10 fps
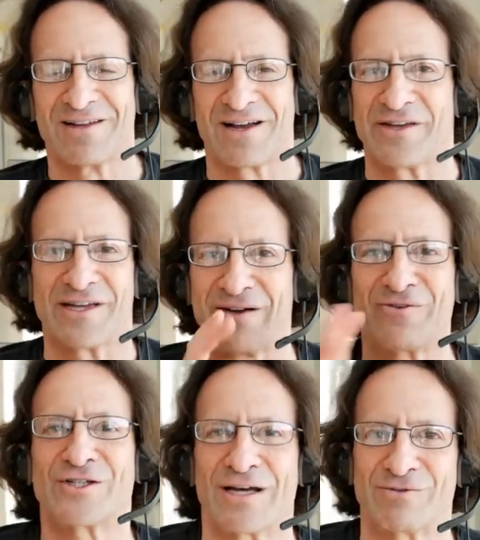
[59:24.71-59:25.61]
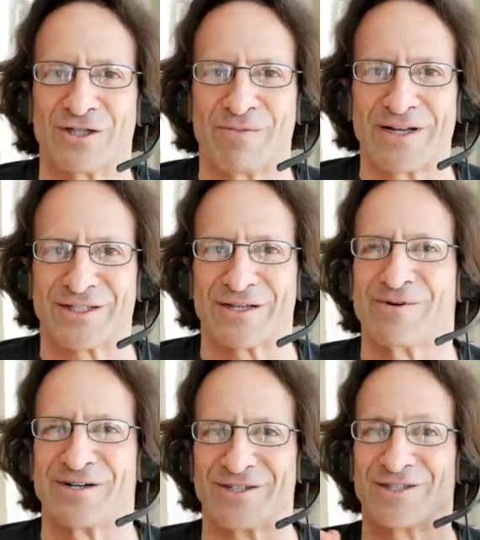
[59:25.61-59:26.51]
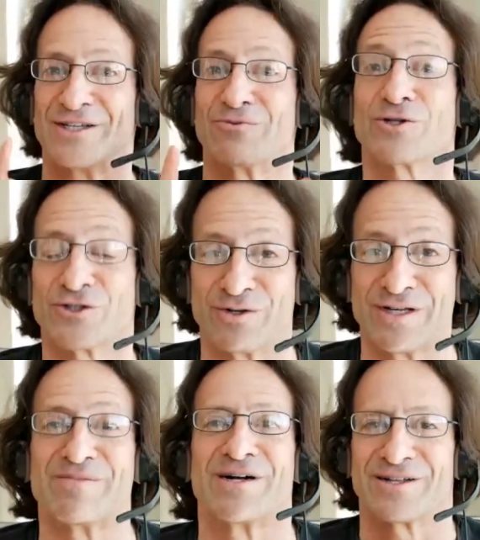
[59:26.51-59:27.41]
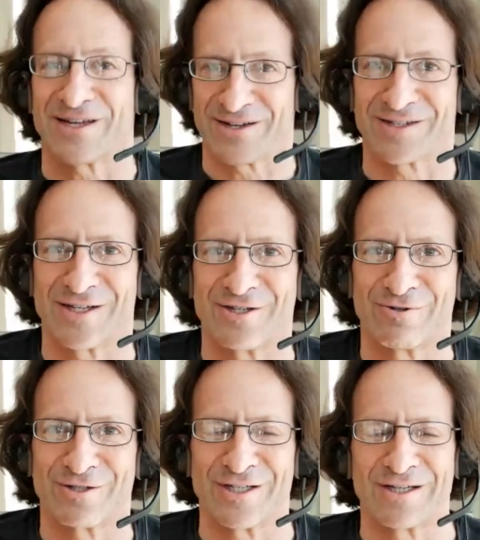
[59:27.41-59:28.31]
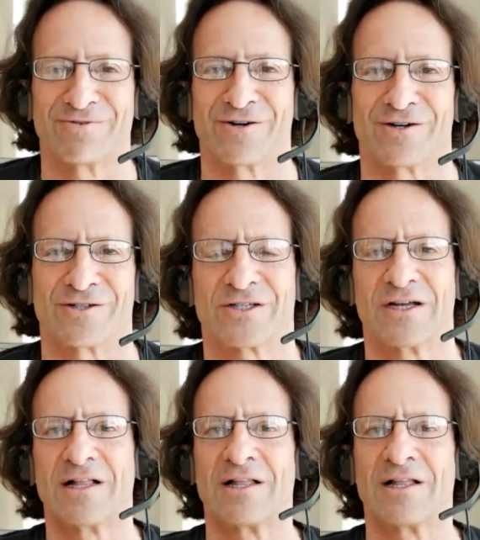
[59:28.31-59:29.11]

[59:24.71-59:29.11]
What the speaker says: I think every time she met someone, she said, "What's your email? Can I send you a seed fast?"